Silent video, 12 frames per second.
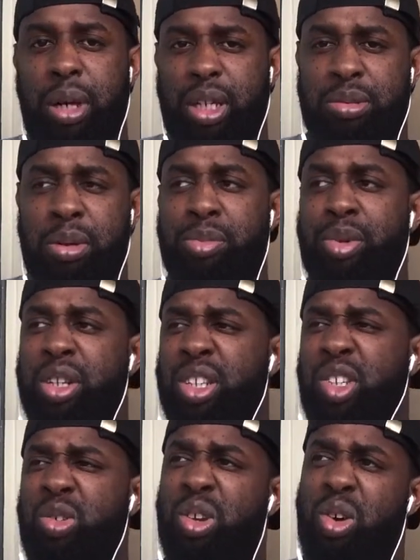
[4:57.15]
It's my brother.
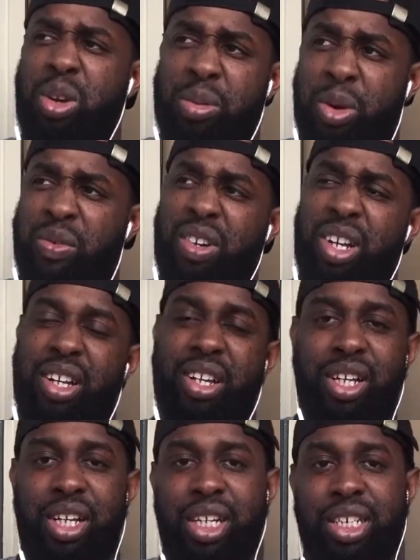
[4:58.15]
You know him over there."
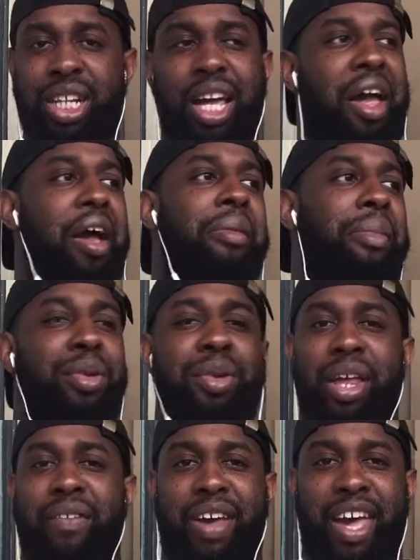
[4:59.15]
like, oh man, you
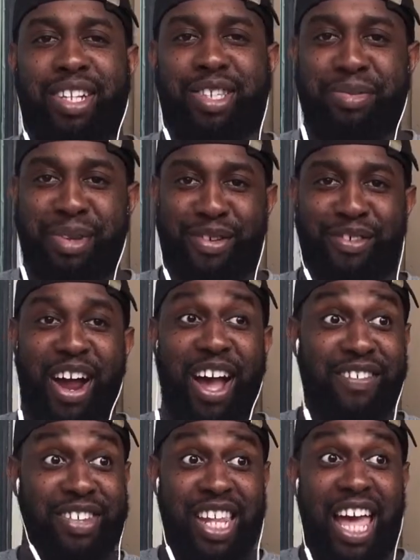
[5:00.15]
can never have too many
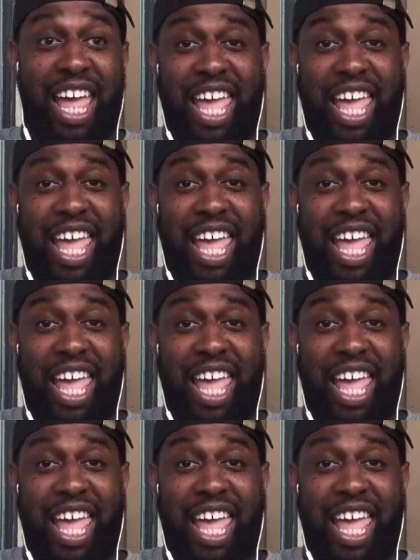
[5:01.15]
rivals.